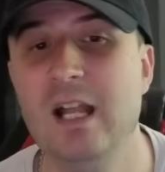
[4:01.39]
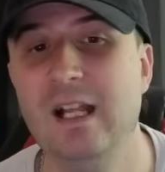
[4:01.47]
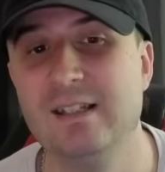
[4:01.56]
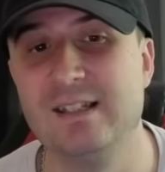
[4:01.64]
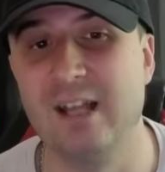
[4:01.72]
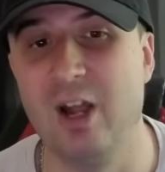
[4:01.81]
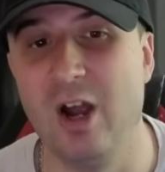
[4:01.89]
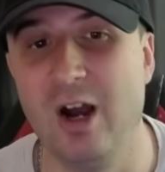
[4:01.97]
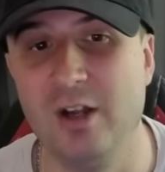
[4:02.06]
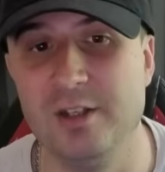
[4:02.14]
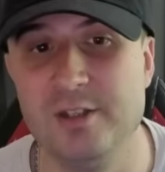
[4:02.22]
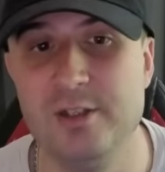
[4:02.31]
So
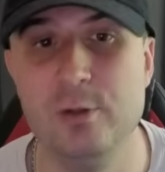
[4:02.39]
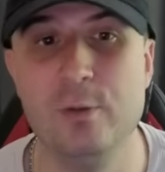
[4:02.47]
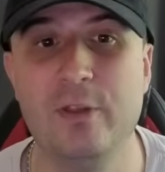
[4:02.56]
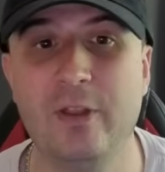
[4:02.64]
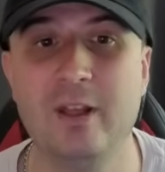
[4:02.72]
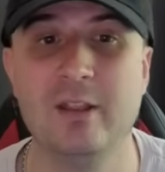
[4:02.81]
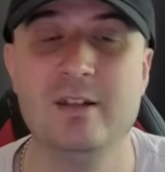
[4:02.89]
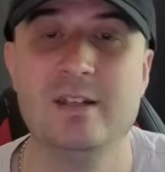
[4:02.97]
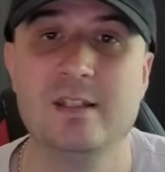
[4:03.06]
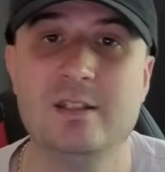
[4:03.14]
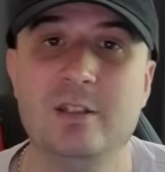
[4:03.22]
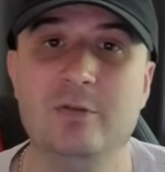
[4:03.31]
I do think that
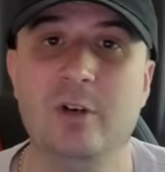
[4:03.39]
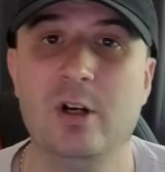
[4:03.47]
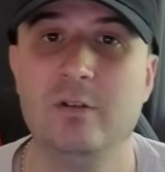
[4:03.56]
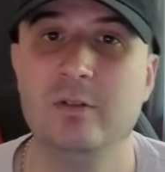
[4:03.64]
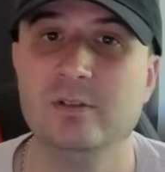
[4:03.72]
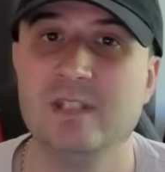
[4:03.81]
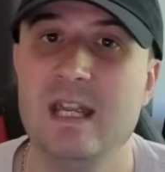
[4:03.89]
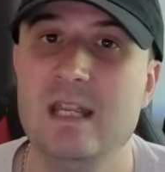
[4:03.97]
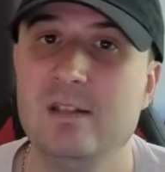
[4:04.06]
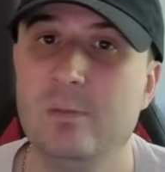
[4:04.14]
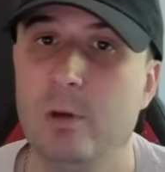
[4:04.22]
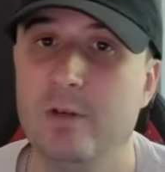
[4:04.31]
Destined Rivals
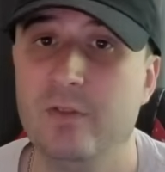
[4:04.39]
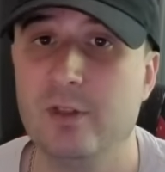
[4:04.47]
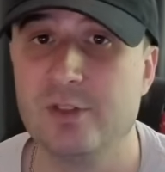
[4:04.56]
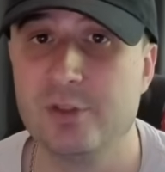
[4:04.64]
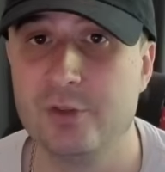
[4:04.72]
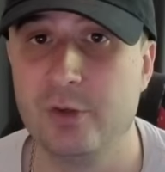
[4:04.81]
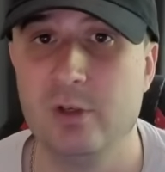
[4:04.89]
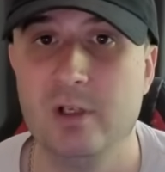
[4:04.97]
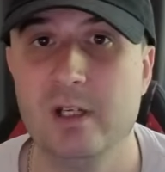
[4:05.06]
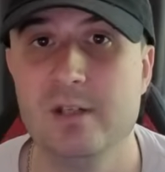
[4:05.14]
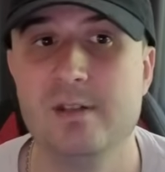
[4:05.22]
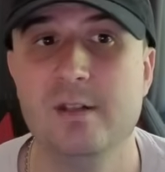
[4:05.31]
is one of the
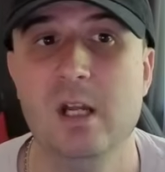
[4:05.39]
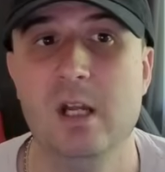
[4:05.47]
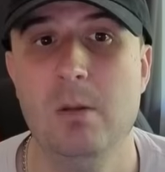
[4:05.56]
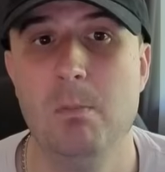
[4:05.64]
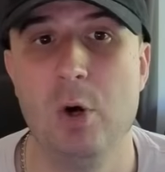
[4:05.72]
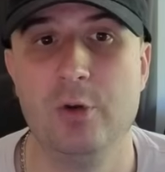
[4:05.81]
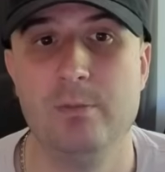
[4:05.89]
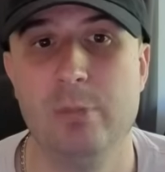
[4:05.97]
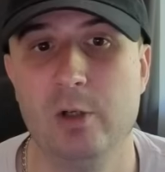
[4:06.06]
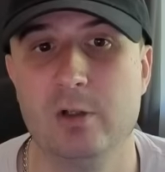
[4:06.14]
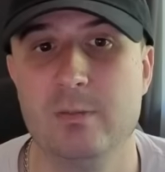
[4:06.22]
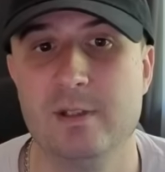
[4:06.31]
strongest modern
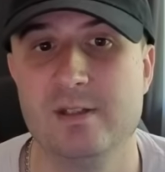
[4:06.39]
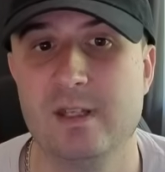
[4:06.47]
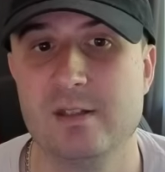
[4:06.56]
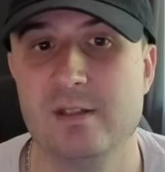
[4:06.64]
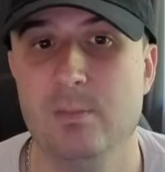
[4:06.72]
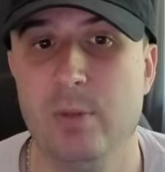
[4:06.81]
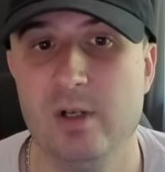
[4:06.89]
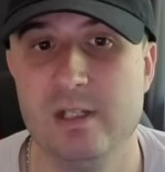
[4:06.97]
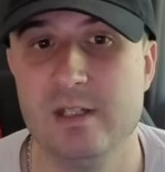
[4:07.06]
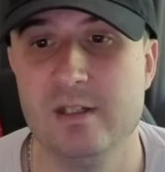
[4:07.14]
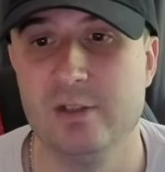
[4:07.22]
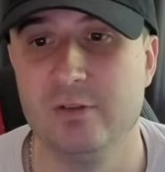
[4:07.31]
Pokemon sets to buy
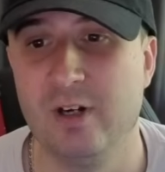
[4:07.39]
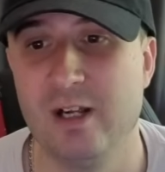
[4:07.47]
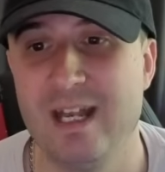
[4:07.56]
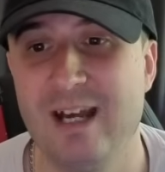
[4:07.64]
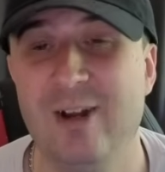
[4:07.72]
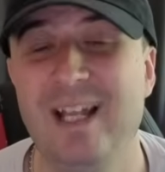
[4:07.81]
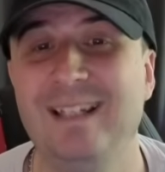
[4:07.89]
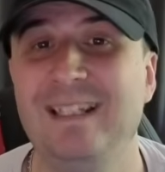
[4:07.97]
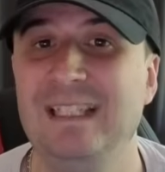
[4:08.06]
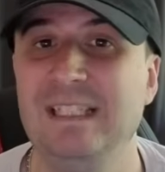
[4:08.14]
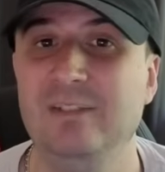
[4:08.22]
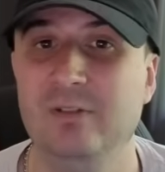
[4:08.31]
into right now,
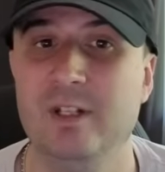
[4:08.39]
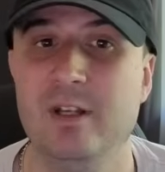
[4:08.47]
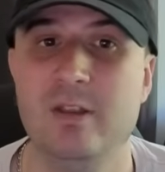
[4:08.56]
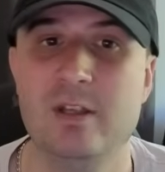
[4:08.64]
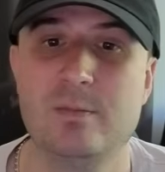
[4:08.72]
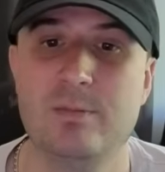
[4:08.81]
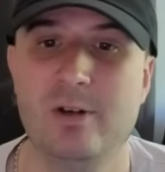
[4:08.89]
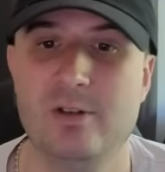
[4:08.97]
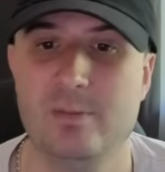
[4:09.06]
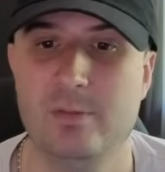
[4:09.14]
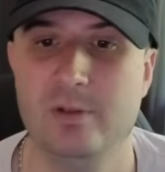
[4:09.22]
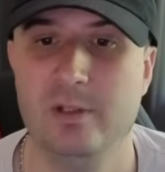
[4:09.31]
even at this price
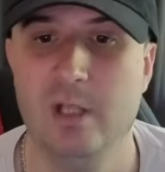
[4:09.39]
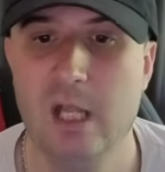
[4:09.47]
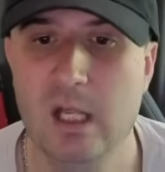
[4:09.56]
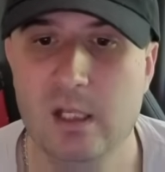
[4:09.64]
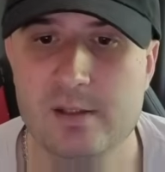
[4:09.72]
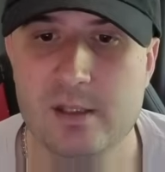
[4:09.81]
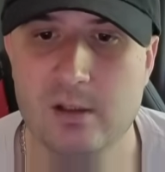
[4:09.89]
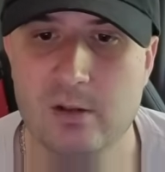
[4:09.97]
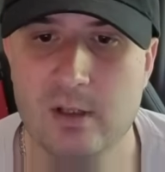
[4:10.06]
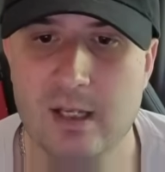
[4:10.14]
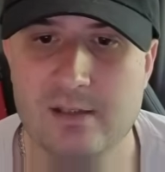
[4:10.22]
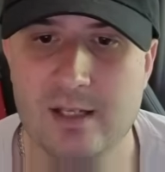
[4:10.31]
point. So
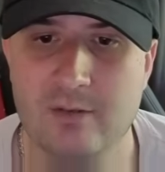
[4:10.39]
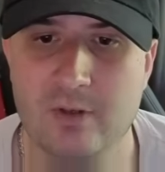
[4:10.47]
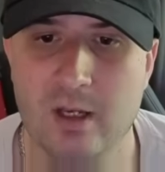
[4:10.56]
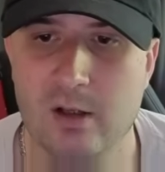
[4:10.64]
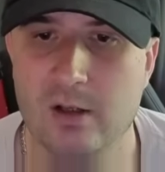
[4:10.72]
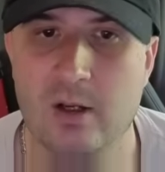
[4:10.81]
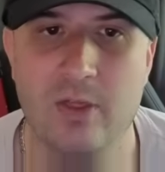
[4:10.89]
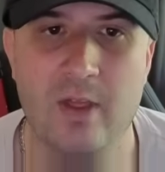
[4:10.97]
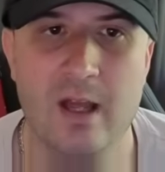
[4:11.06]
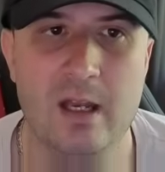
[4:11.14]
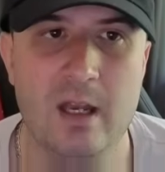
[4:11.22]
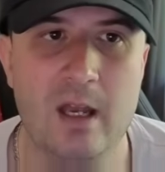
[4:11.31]
let's have a look
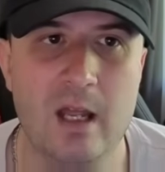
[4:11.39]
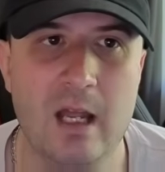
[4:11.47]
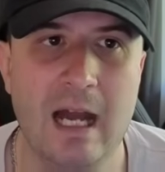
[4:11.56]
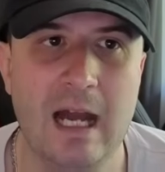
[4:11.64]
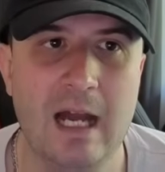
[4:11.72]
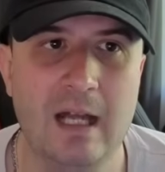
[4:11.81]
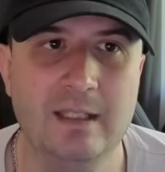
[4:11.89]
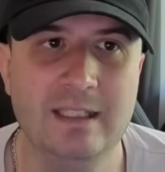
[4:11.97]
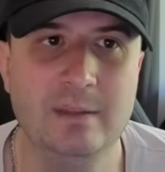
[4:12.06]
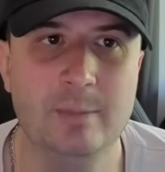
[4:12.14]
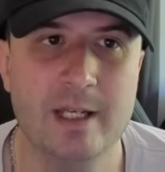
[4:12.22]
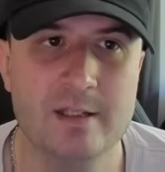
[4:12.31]
then at
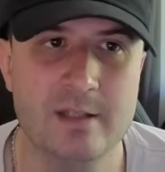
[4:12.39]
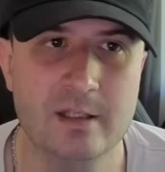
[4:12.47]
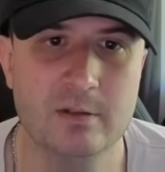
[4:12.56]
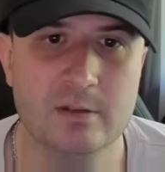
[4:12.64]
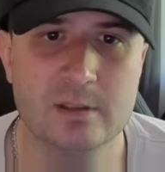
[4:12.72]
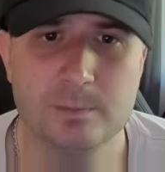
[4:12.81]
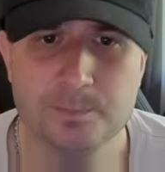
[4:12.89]
eBay sales.